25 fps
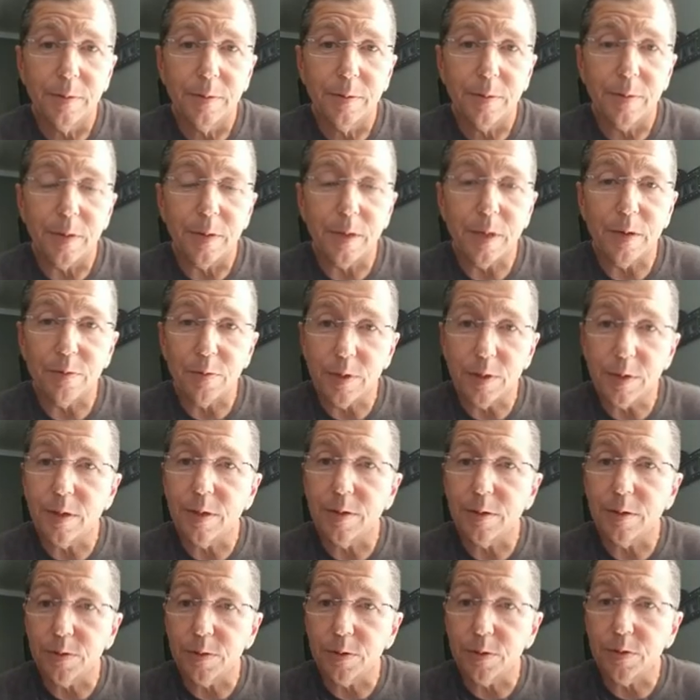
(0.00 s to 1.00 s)
love one
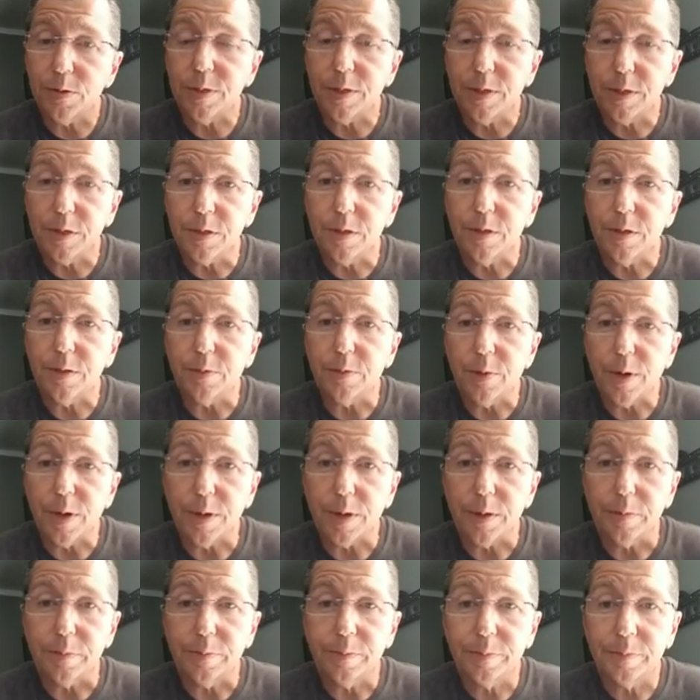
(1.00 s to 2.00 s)
another and treat each other
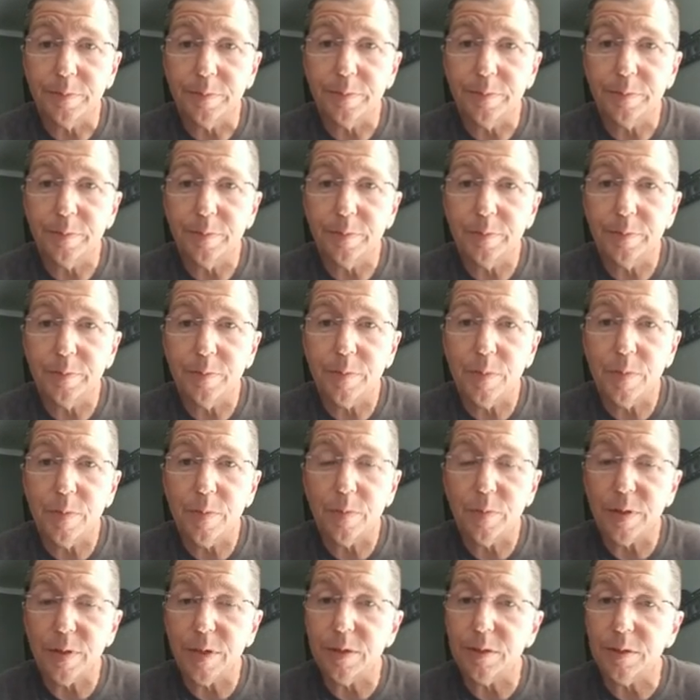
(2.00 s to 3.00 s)
right
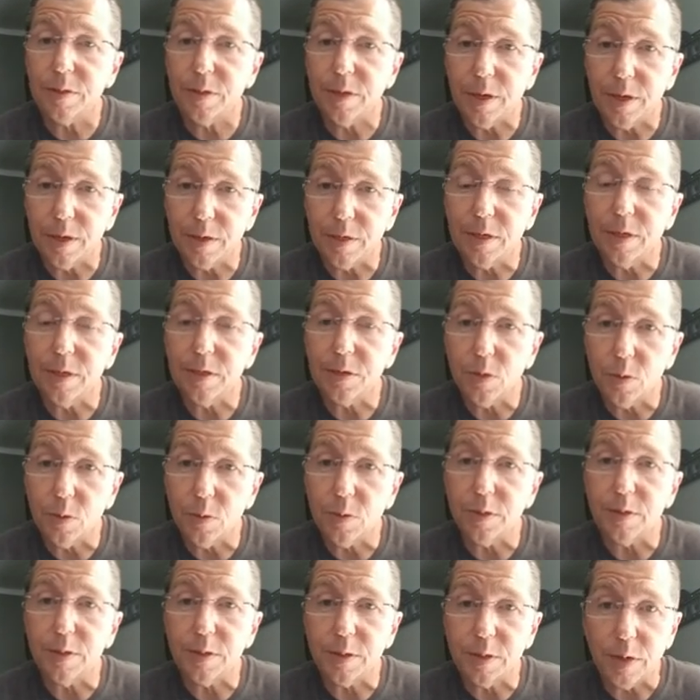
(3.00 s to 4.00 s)
because God does
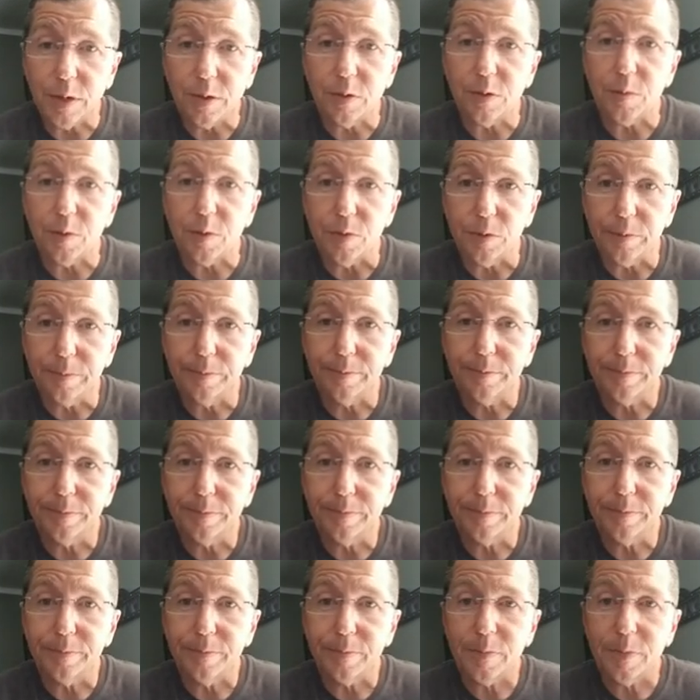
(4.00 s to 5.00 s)
hold us accountable.
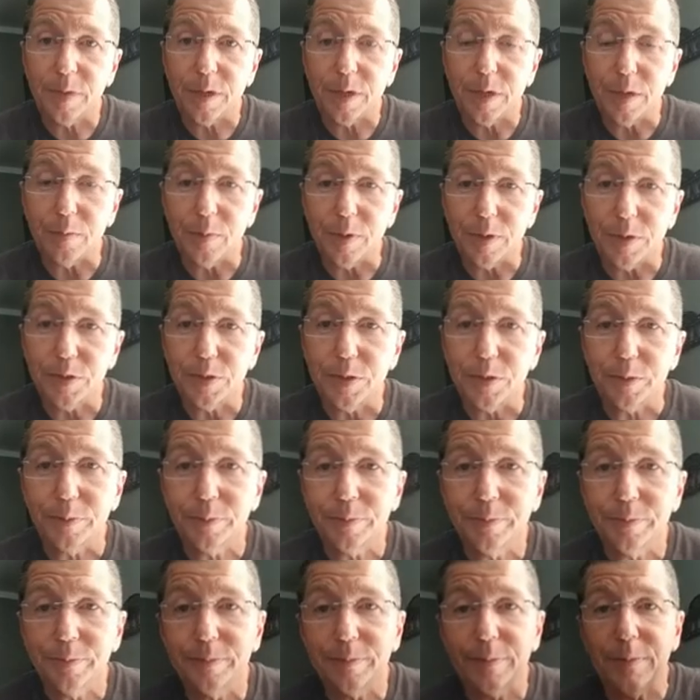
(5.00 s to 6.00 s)
God bless you.
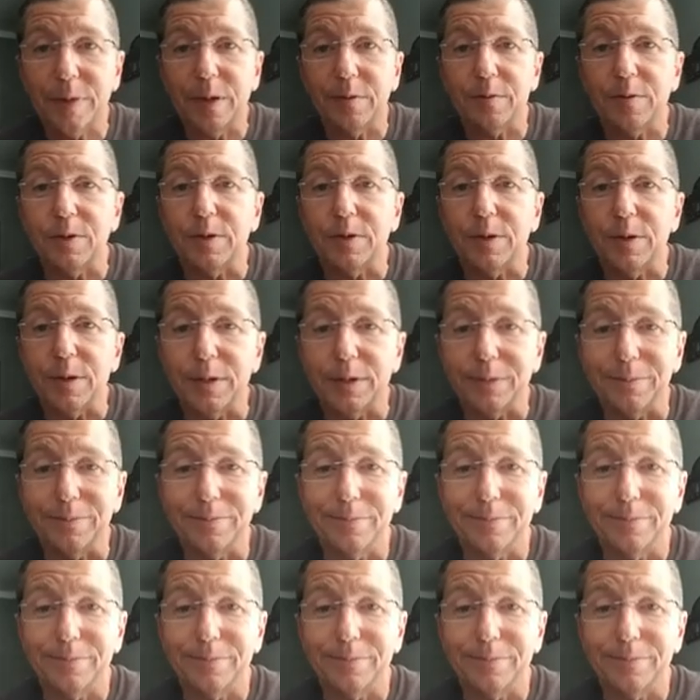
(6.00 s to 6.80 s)
Have a good night.